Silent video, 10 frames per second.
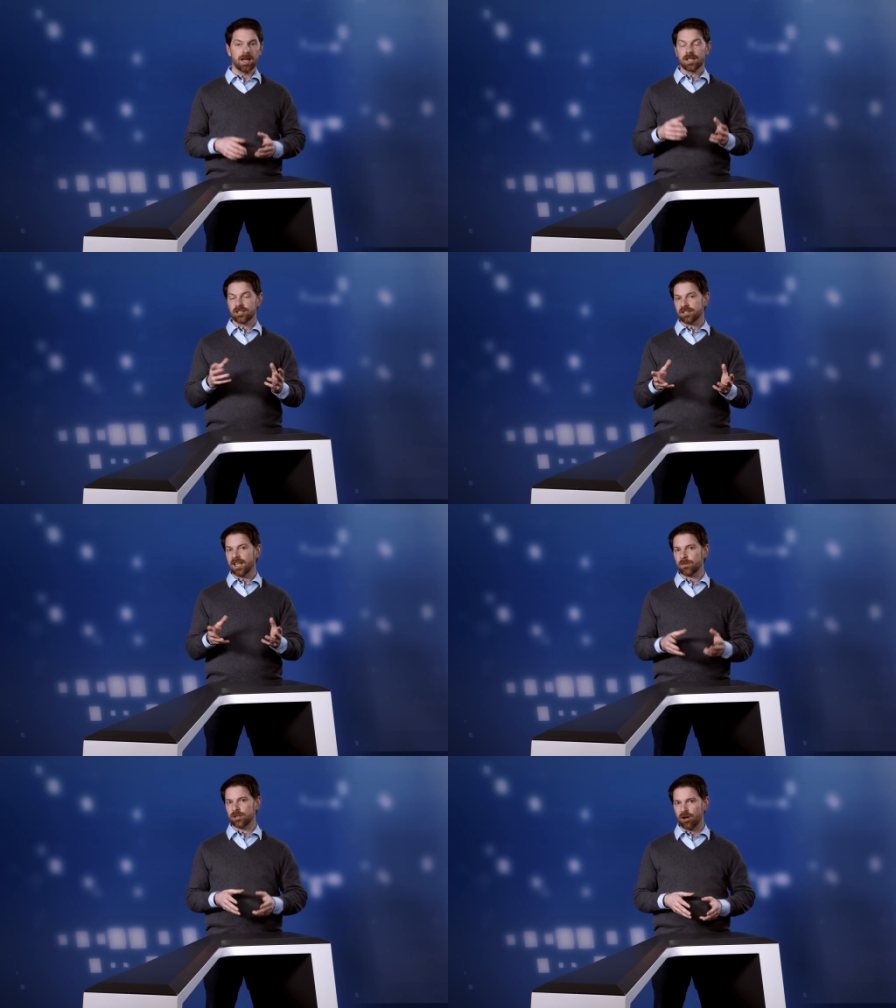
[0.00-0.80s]
Just
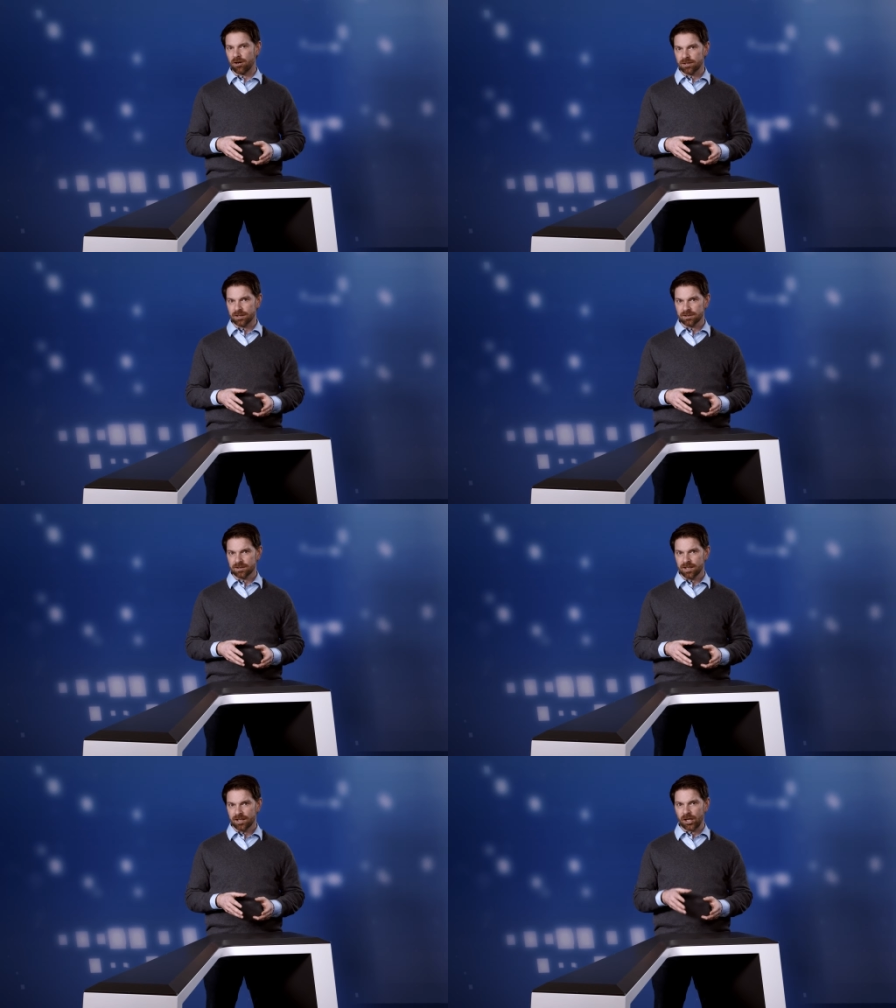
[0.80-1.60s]
like with doctors,
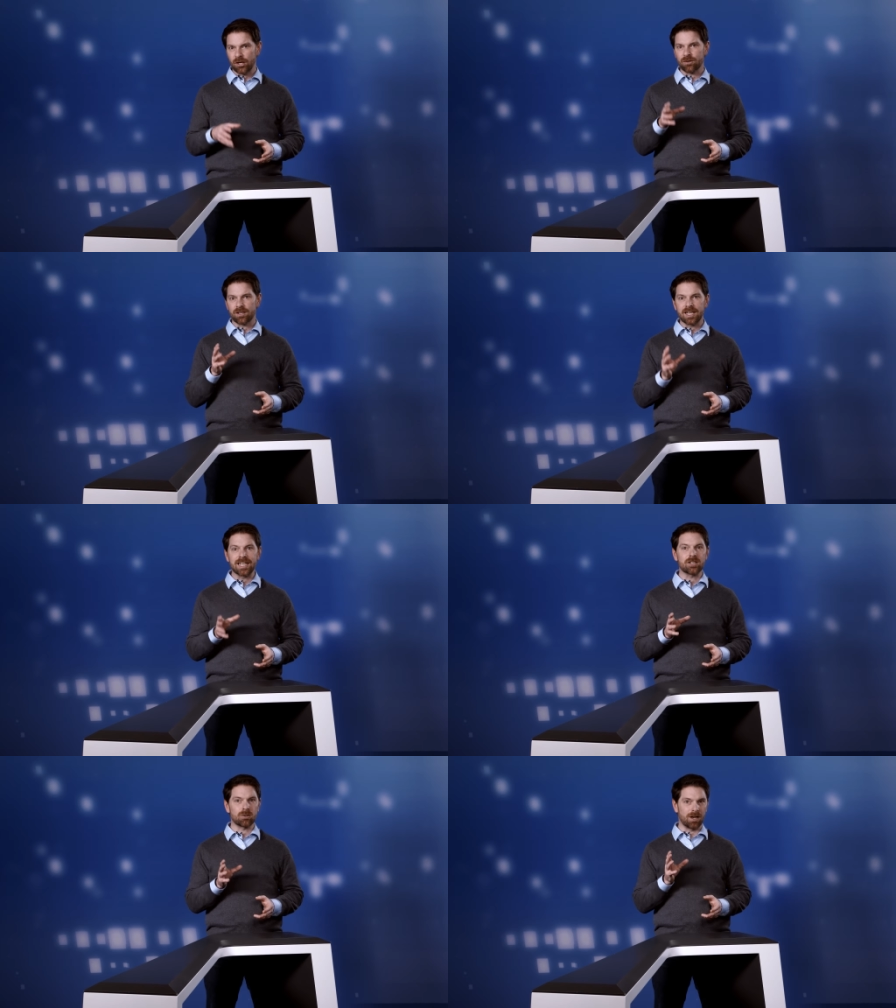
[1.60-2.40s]
you don't
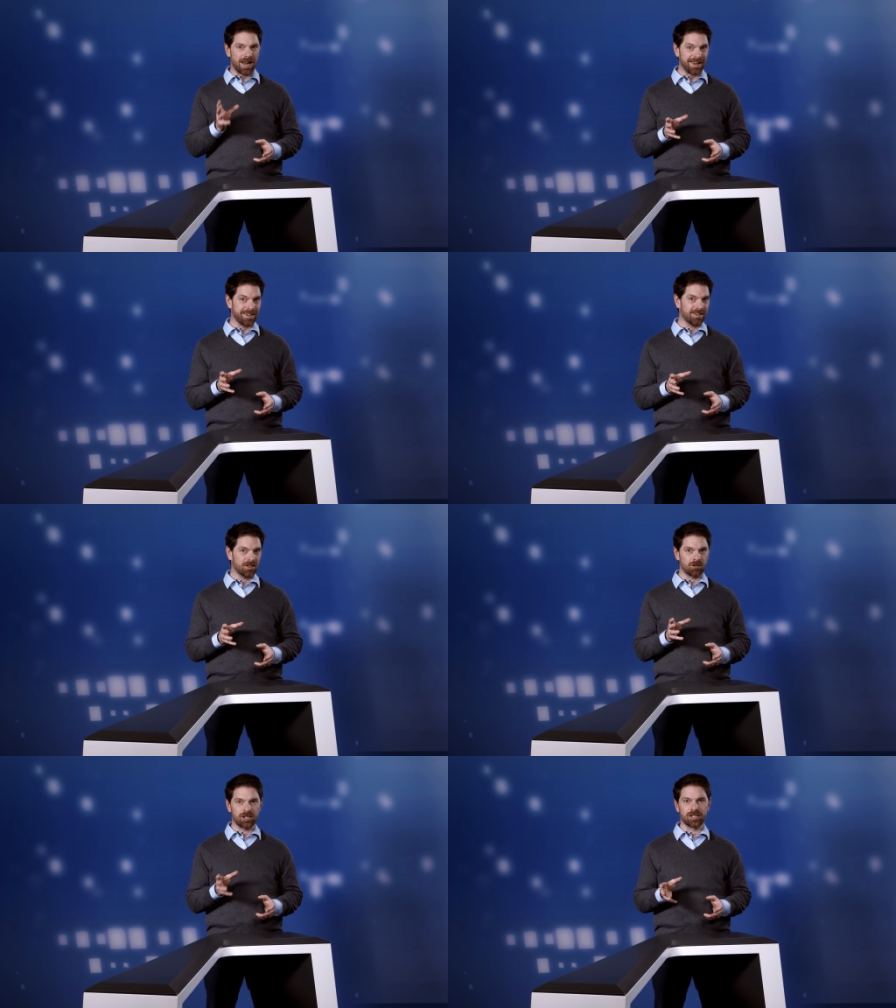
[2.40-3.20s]
need to like
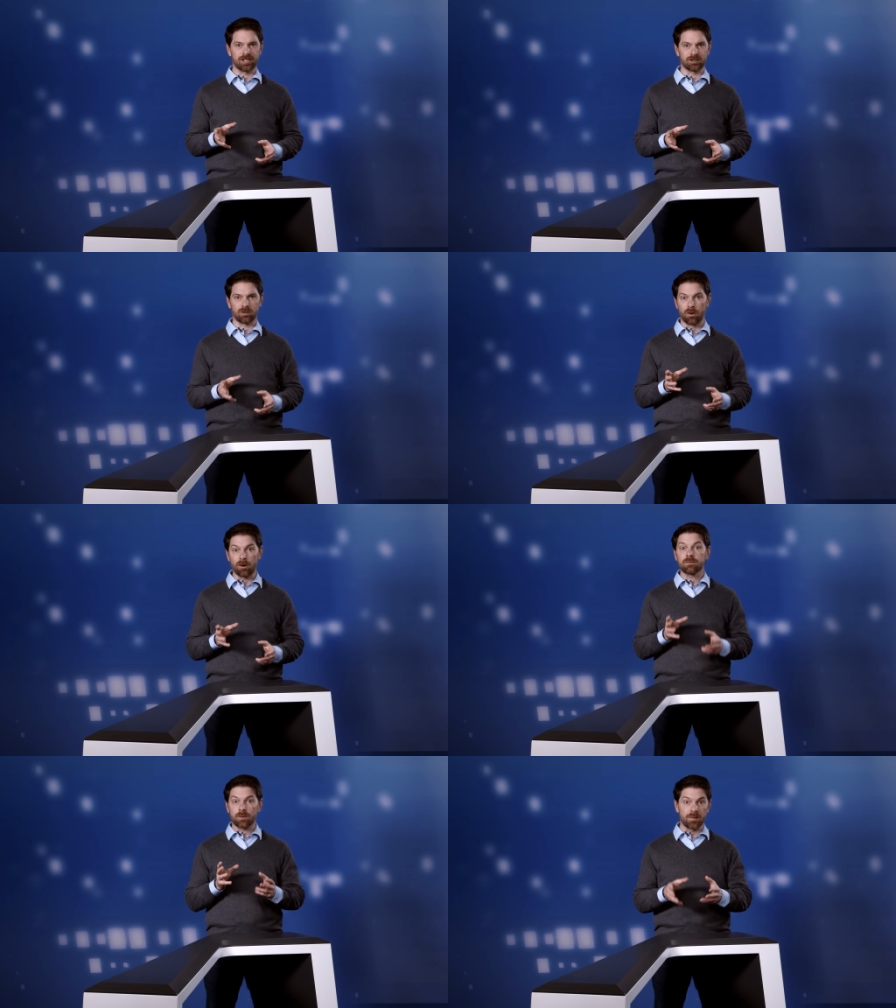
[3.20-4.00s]
your teachers to
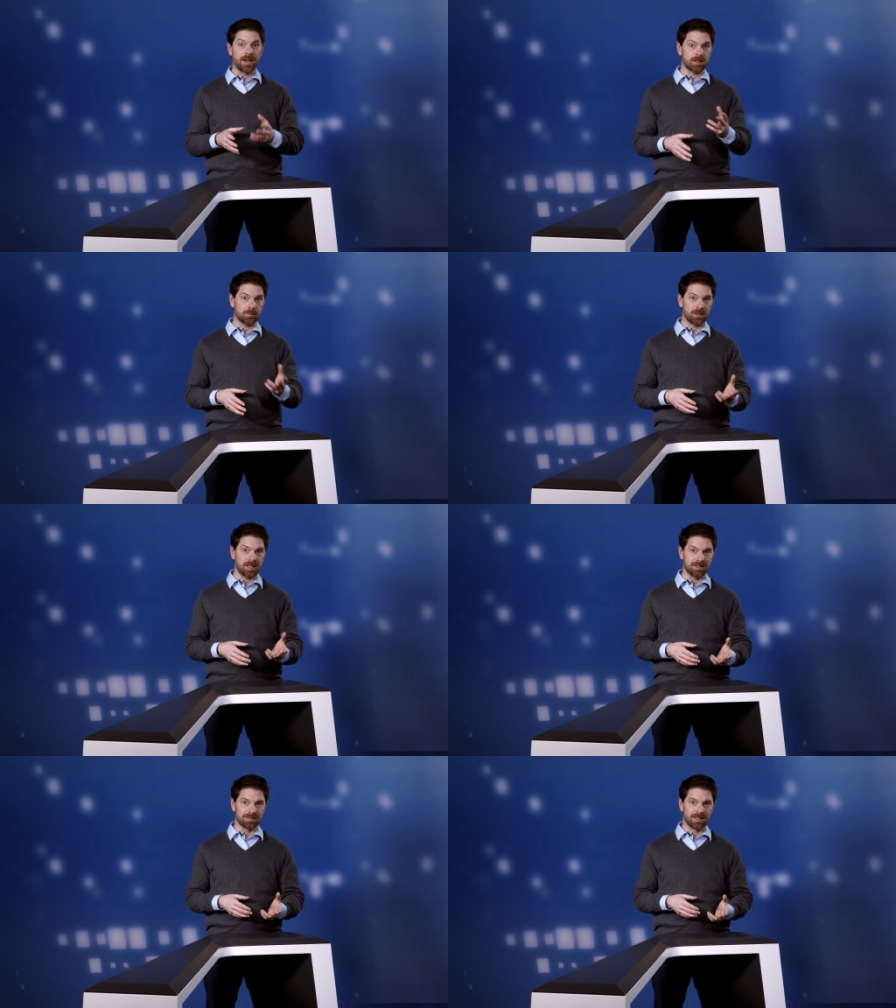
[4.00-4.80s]
learn from their
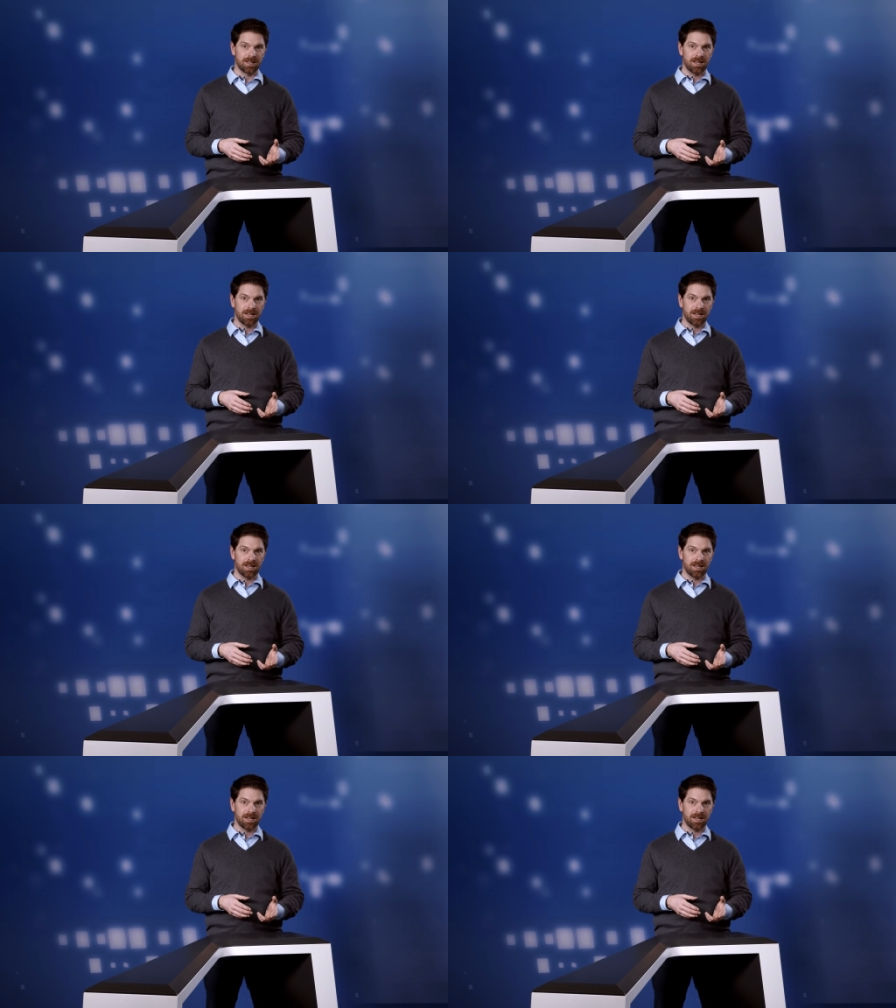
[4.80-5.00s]
expertise.